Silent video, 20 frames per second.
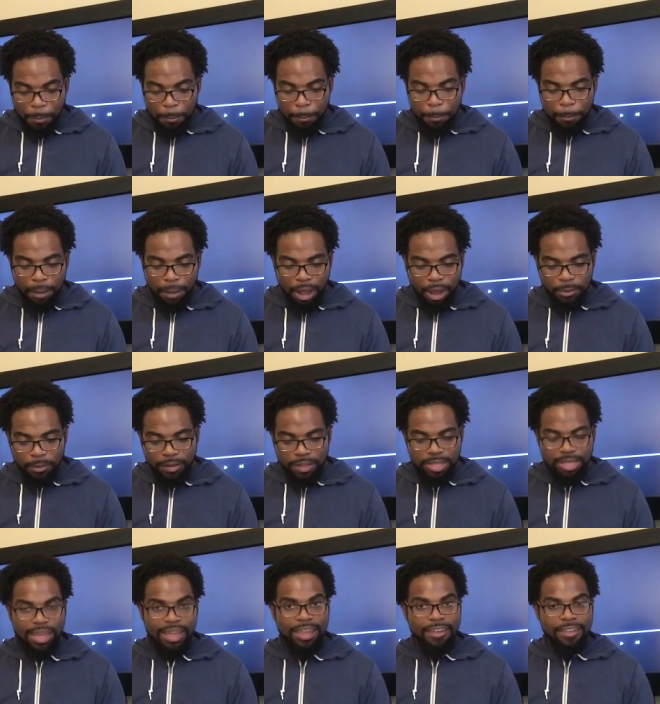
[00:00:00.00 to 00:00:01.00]

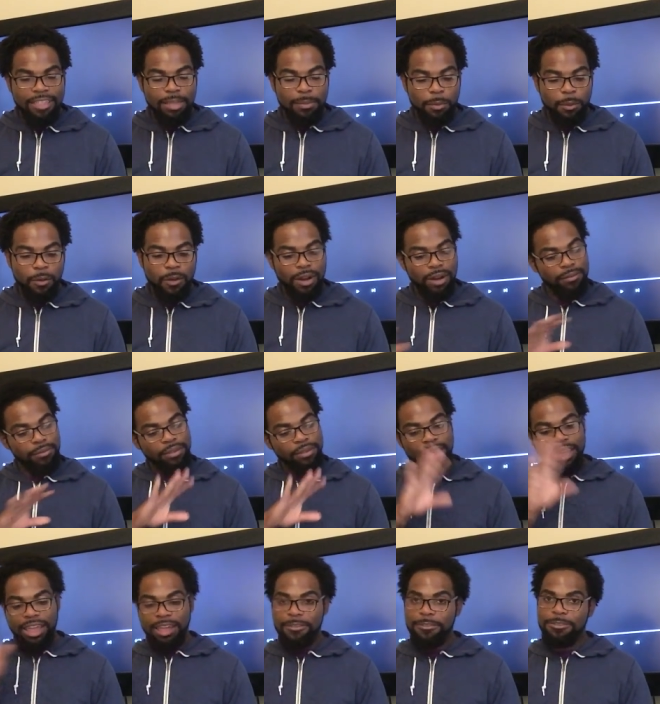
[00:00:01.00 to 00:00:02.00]
Morris ASMR,
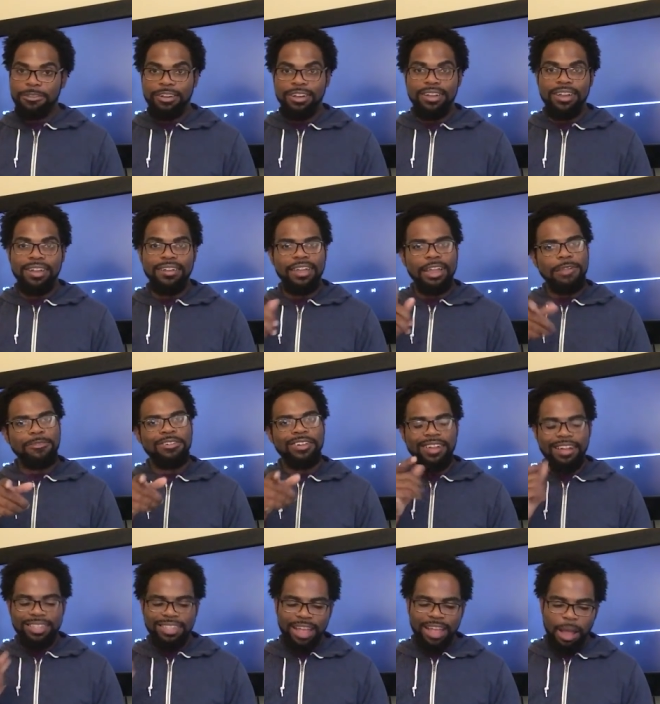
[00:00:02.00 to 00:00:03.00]
hey friend, and thank you for
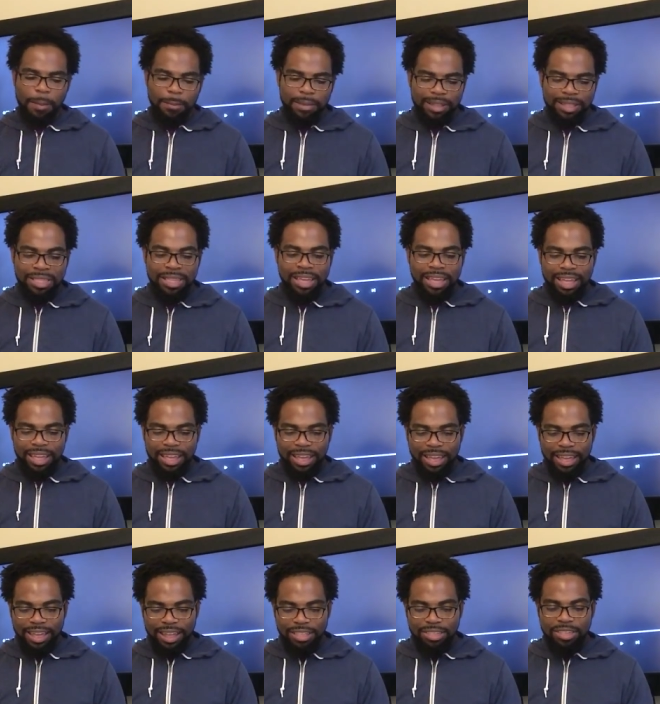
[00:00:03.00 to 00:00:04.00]
the nice comments,
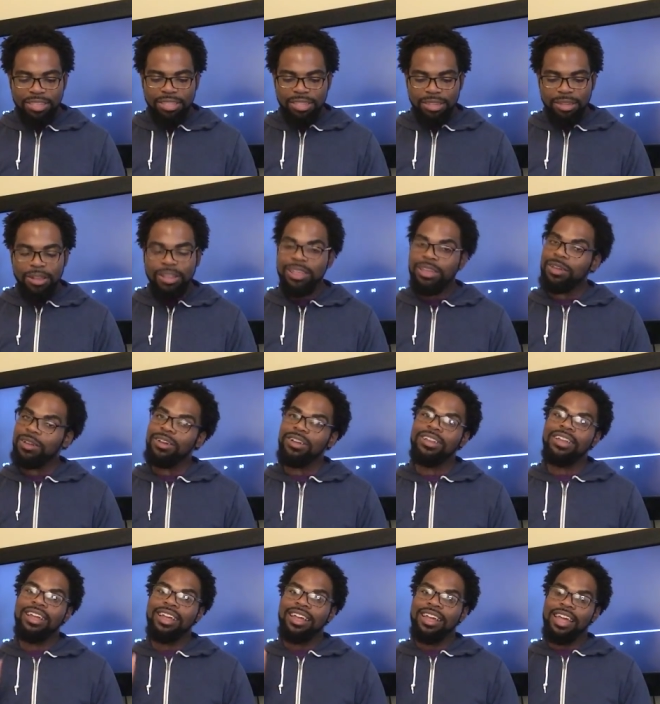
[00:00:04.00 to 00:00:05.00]
and Giselle
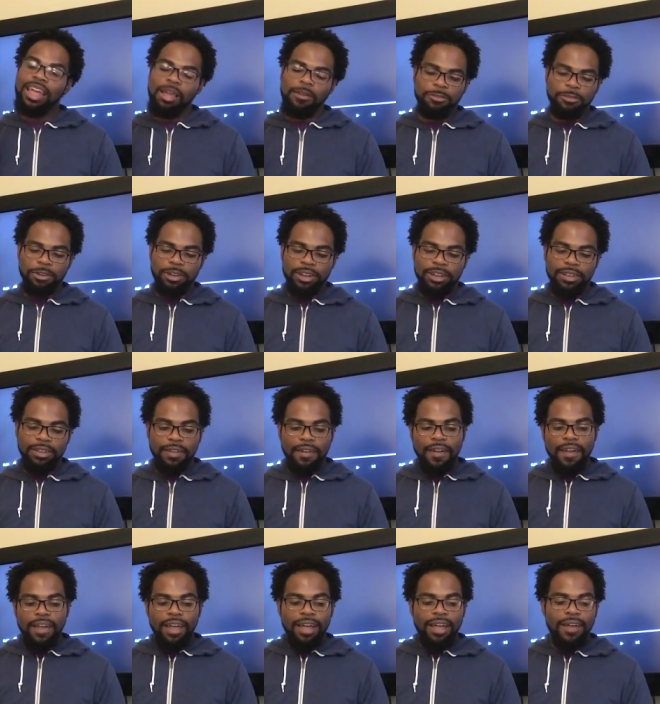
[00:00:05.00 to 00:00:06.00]
Leon. Hey friend,
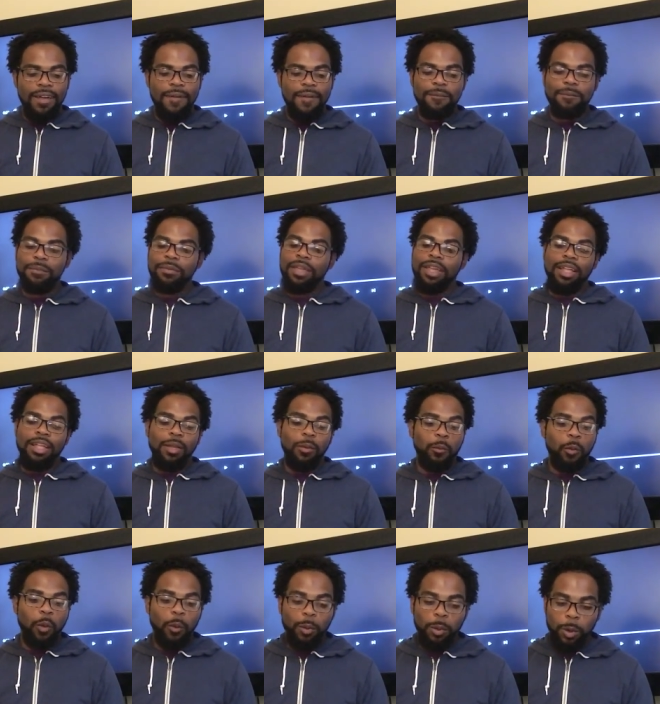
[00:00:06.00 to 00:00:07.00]

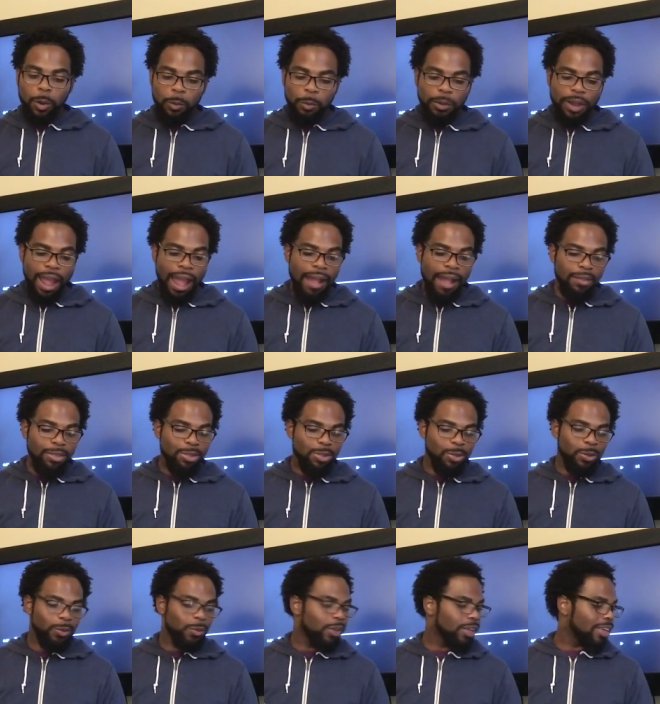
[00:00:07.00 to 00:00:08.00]
what we're gonna react
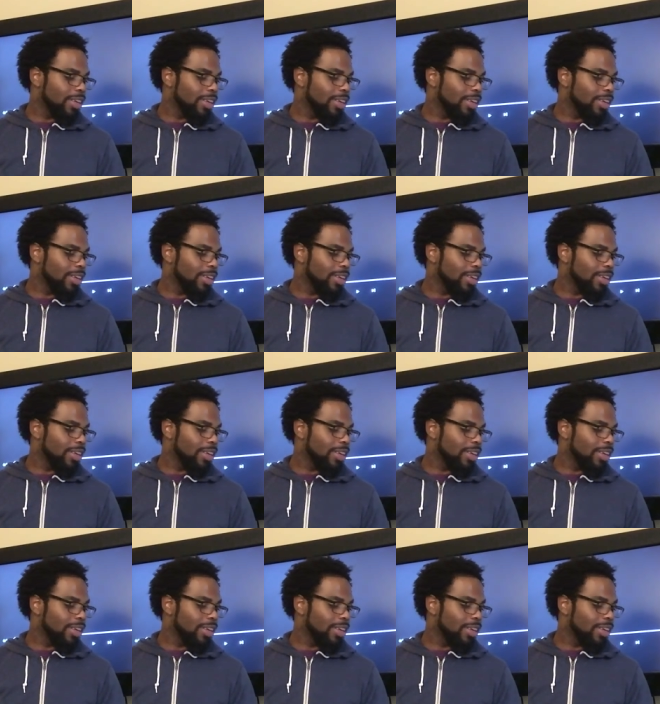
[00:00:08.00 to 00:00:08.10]
to